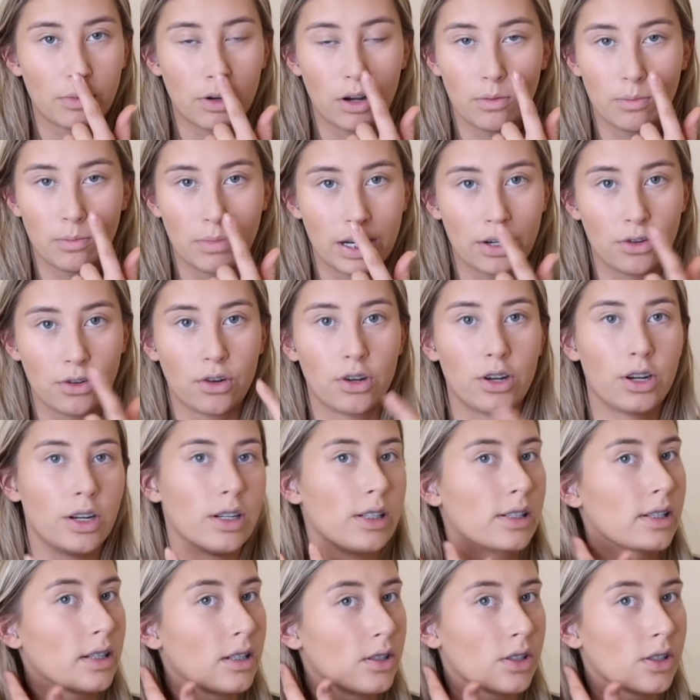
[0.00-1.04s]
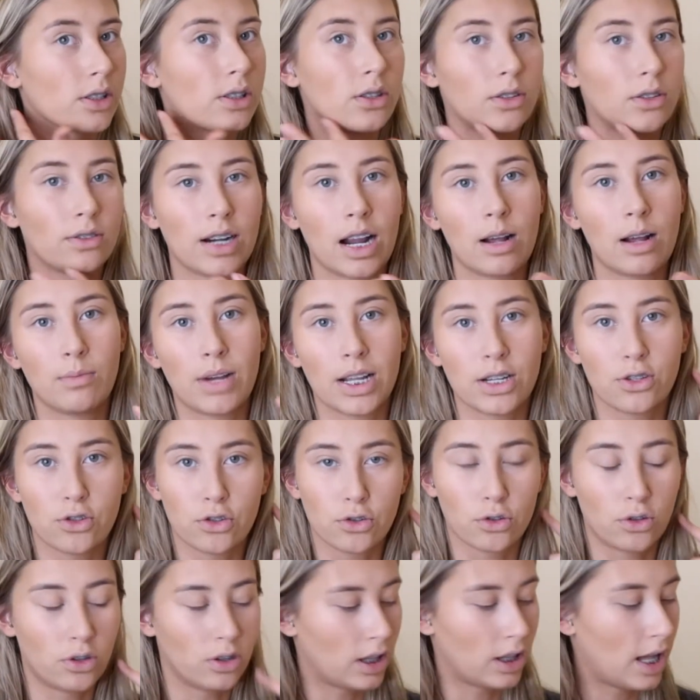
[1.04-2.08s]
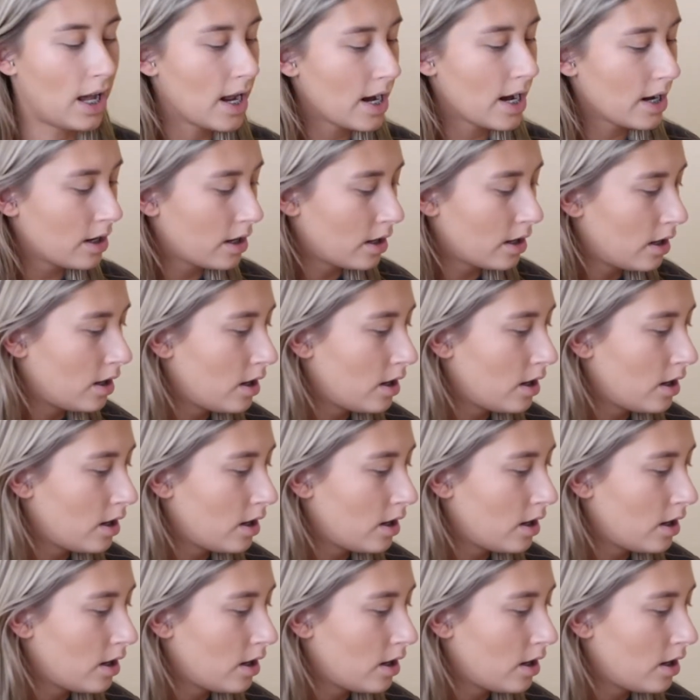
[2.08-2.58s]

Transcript: on my nose, and just around my jawline.